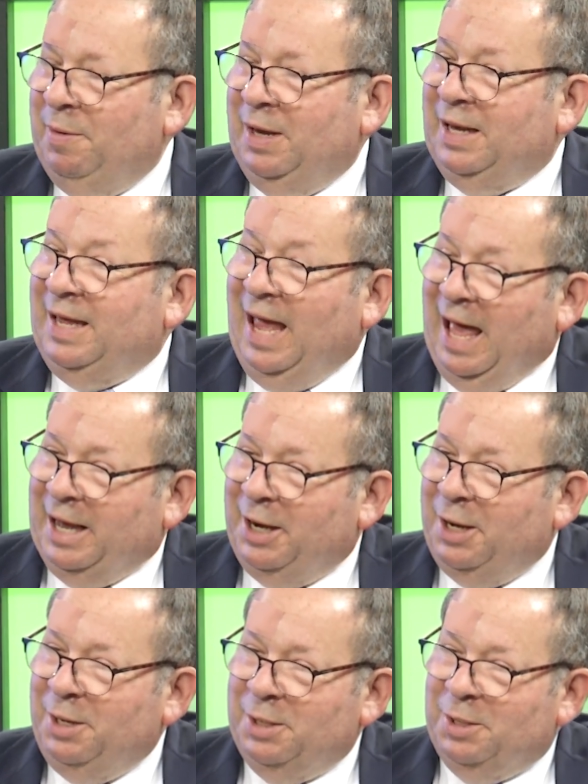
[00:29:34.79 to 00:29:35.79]
In
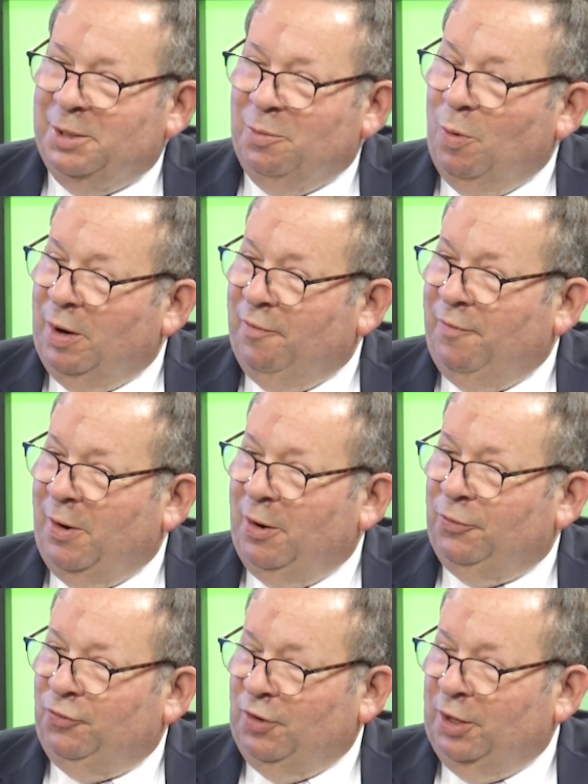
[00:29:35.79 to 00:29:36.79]
Canada, one of
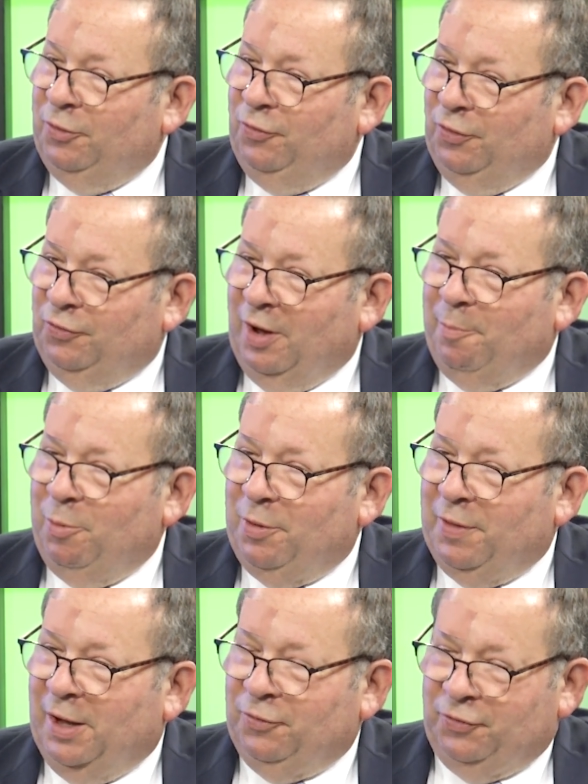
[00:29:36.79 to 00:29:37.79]
our sons is up
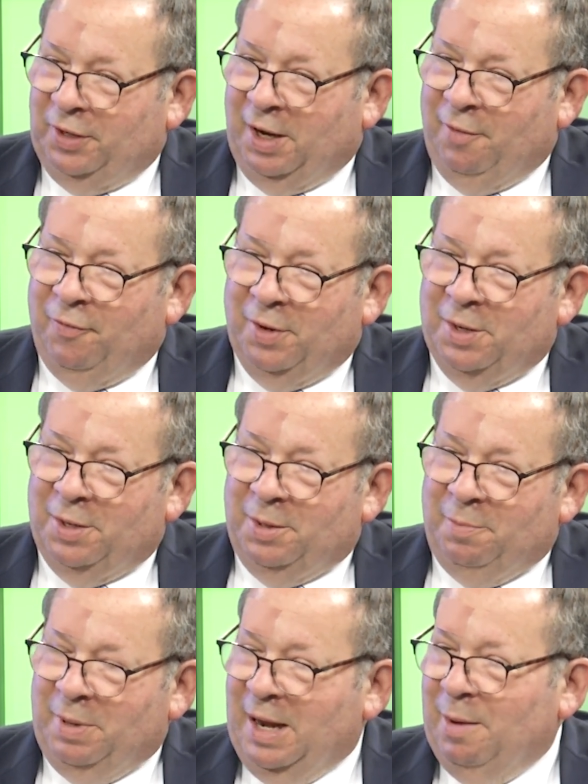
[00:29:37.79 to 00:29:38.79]
with us, and I've
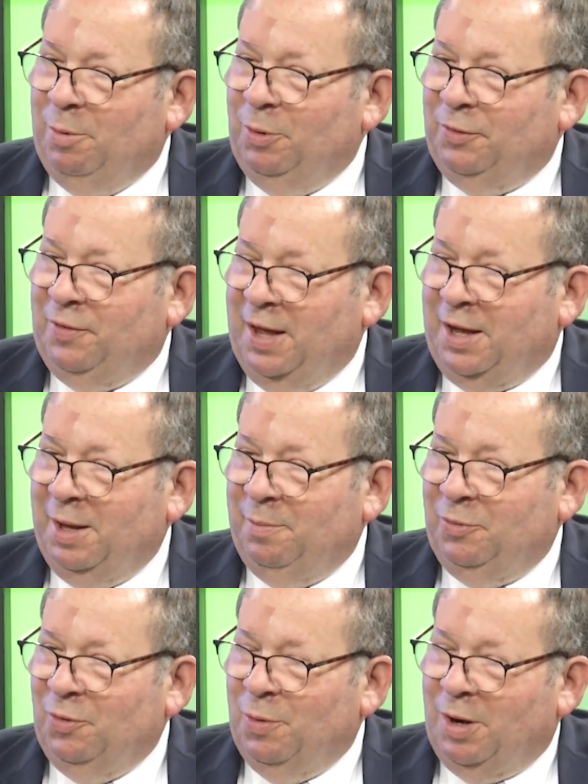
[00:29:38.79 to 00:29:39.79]
been able to take
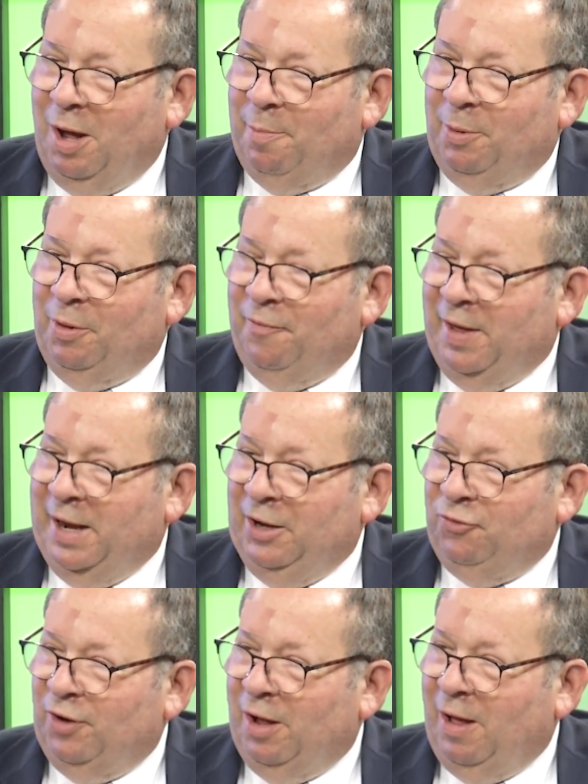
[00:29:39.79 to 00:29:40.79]
him to a couple of
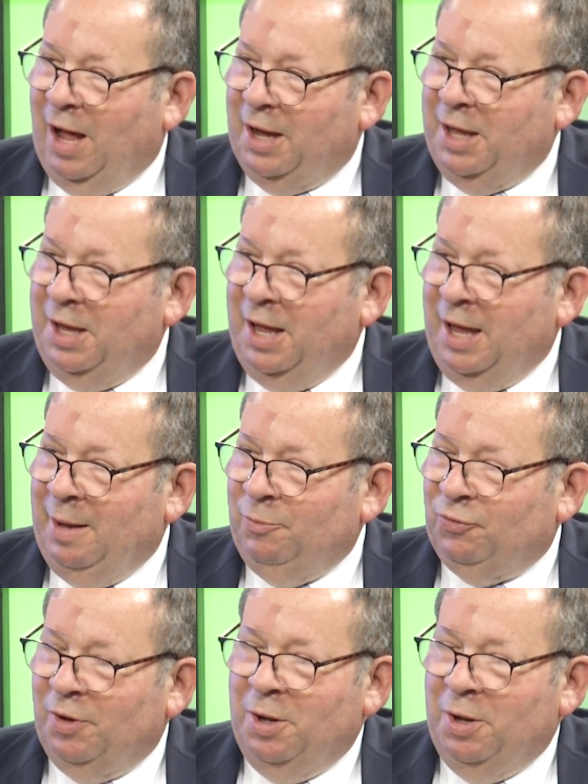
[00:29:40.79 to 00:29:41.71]
NHL hockey games.